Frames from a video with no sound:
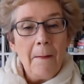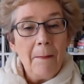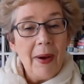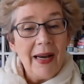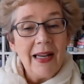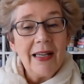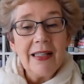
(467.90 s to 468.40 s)

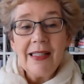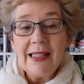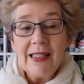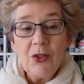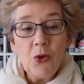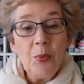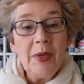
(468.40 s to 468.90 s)
but it can
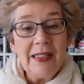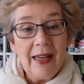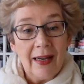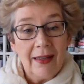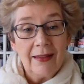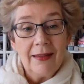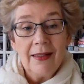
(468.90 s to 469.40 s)
still be
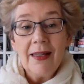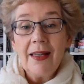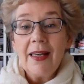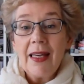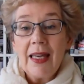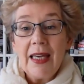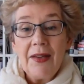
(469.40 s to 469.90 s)
done
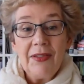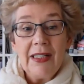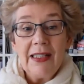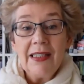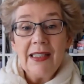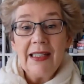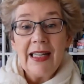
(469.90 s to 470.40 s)
even
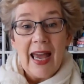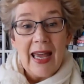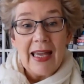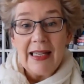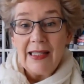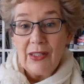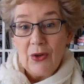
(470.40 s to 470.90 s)
in
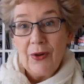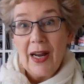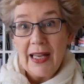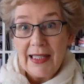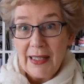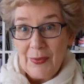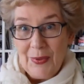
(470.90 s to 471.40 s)
today's
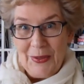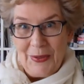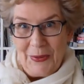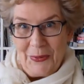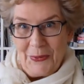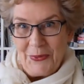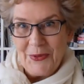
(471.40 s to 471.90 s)
crazy
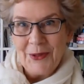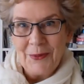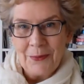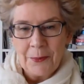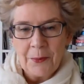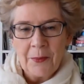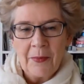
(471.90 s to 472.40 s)
world.
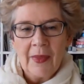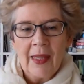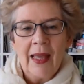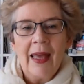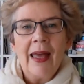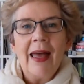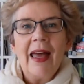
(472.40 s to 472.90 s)

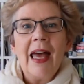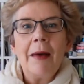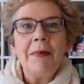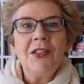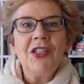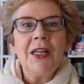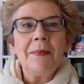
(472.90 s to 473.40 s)

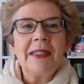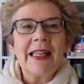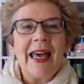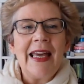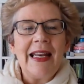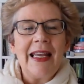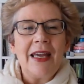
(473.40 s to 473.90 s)
Happy
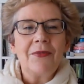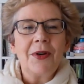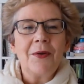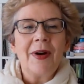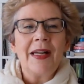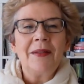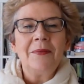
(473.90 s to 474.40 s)
cheapskating,
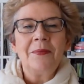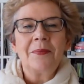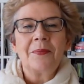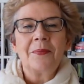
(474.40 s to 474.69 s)
everyone.